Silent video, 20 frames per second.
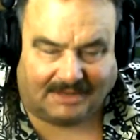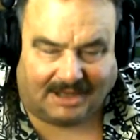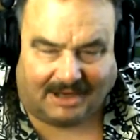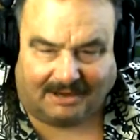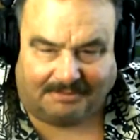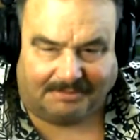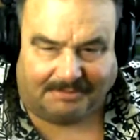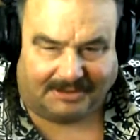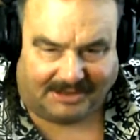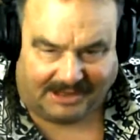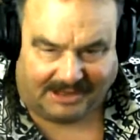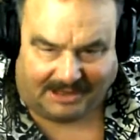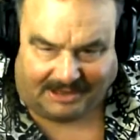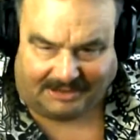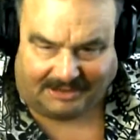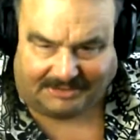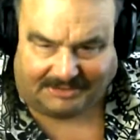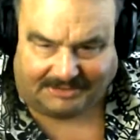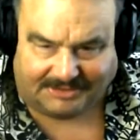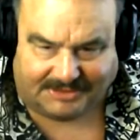Everybody
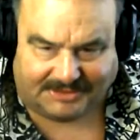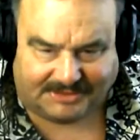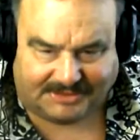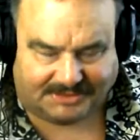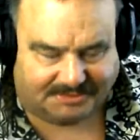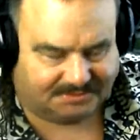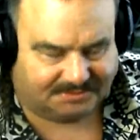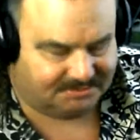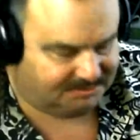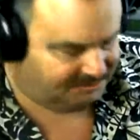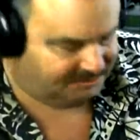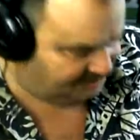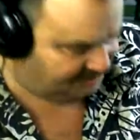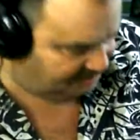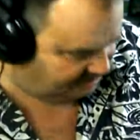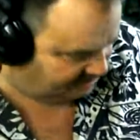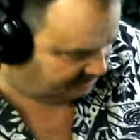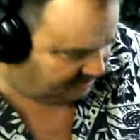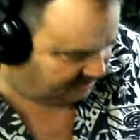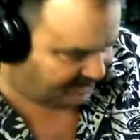else,
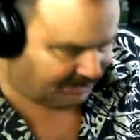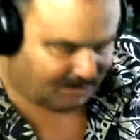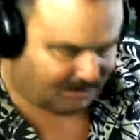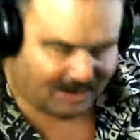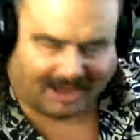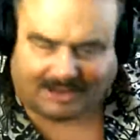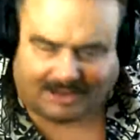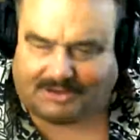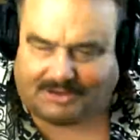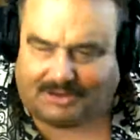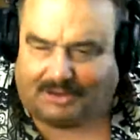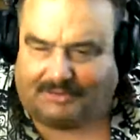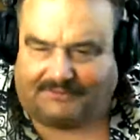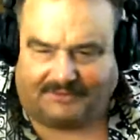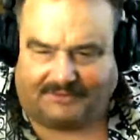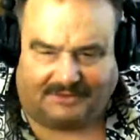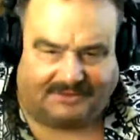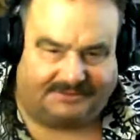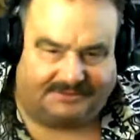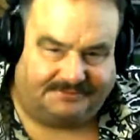we walked
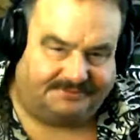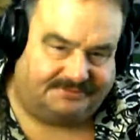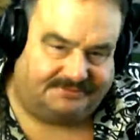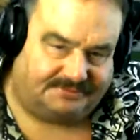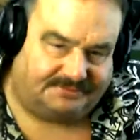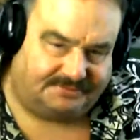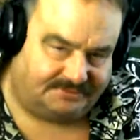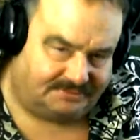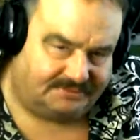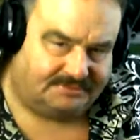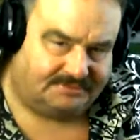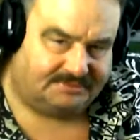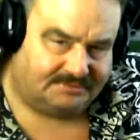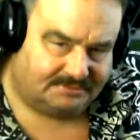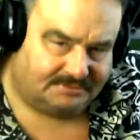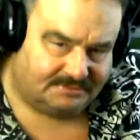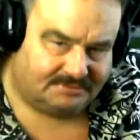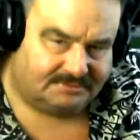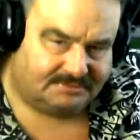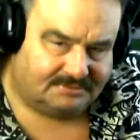over.
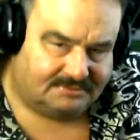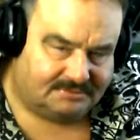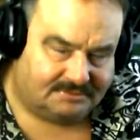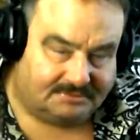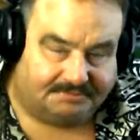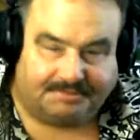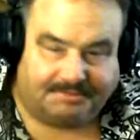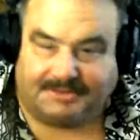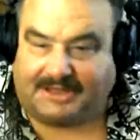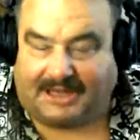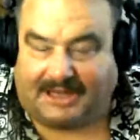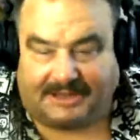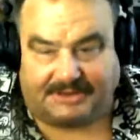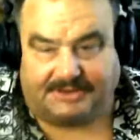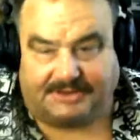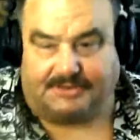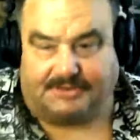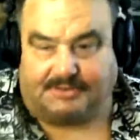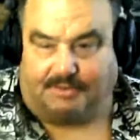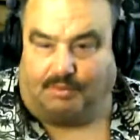But
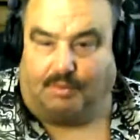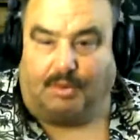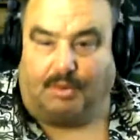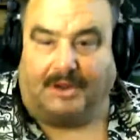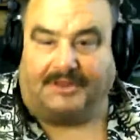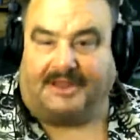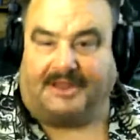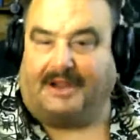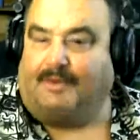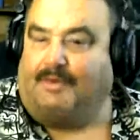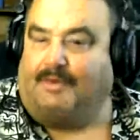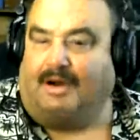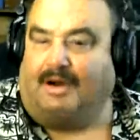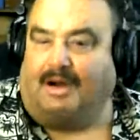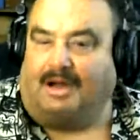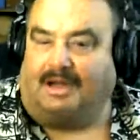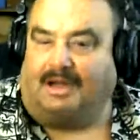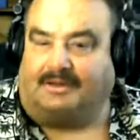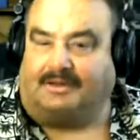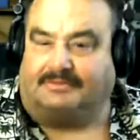that's what they
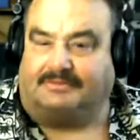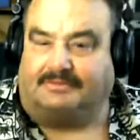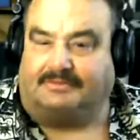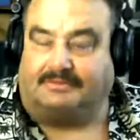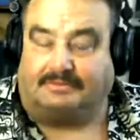want.